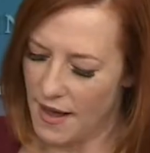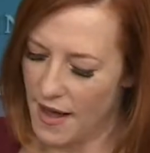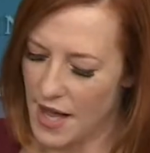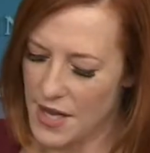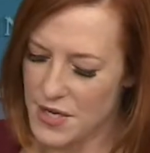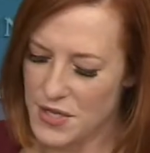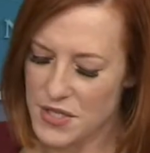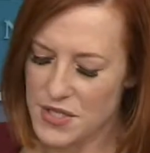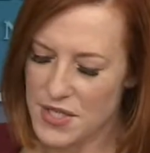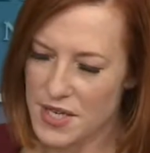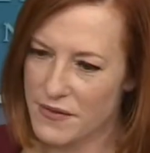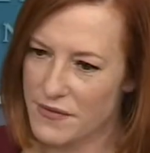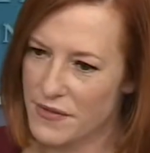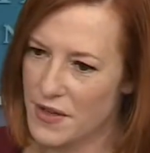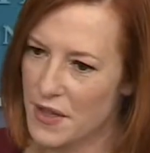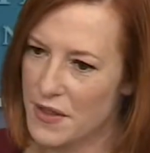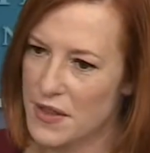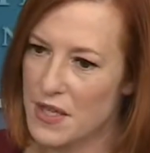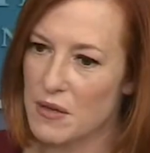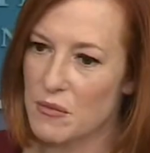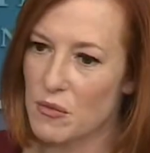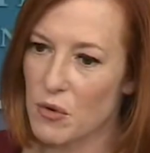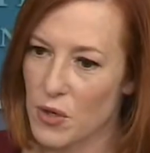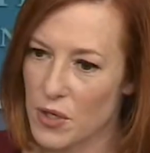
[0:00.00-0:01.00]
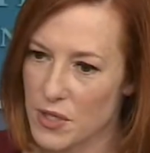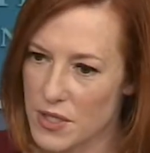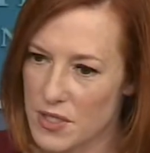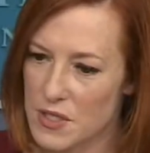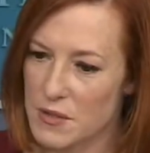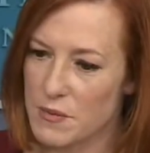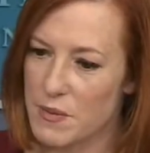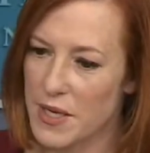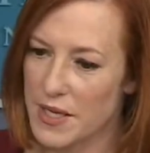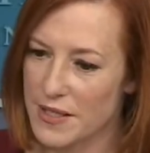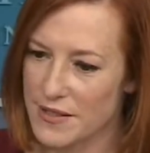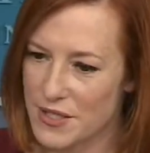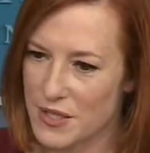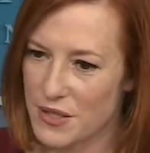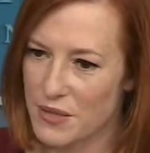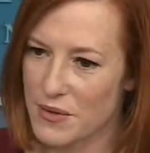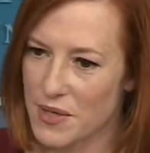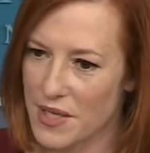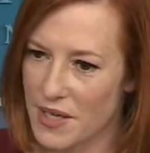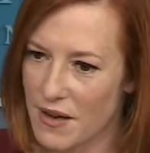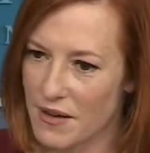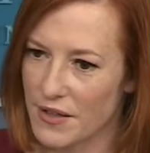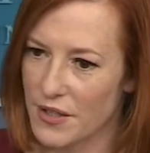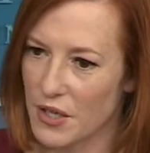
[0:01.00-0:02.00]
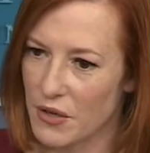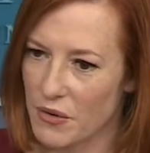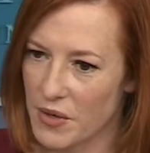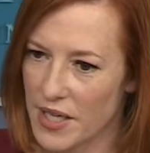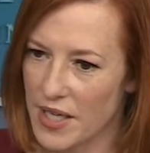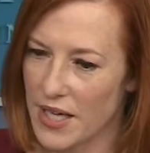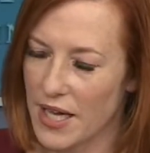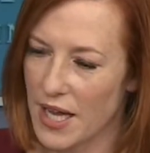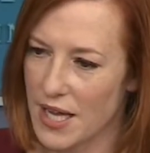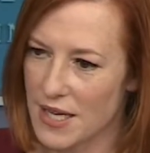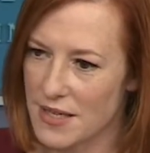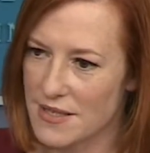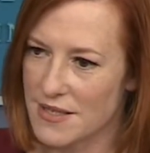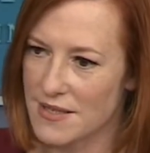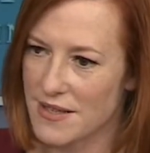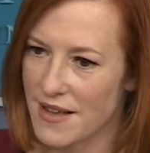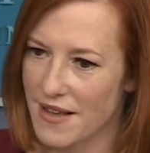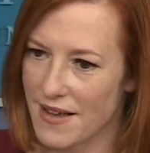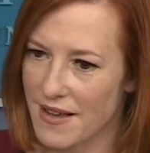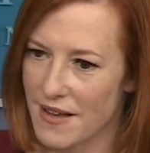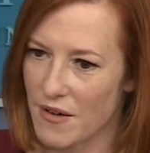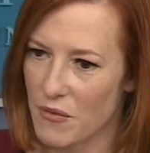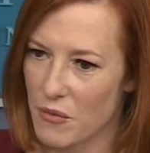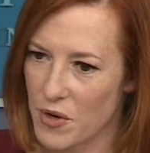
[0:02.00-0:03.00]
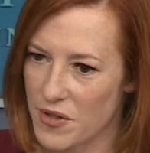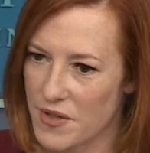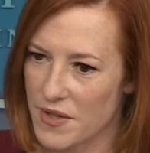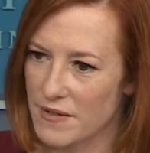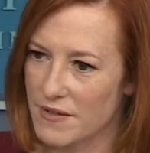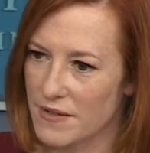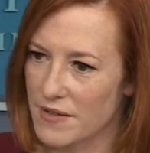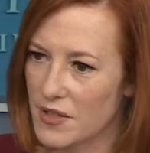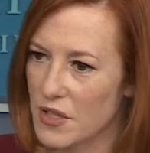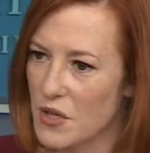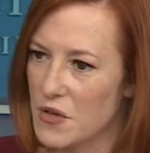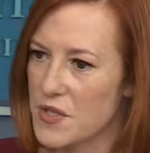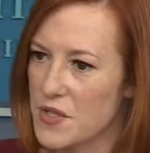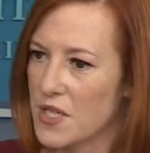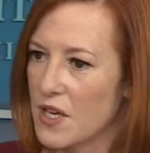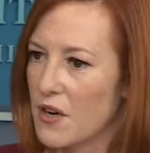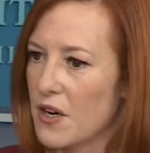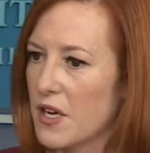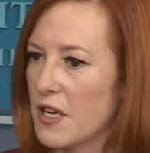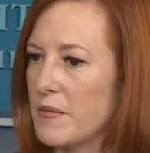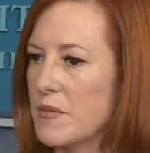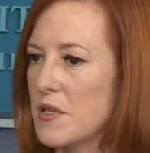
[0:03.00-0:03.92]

I just have nothing more to speak to an ongoing case where the closing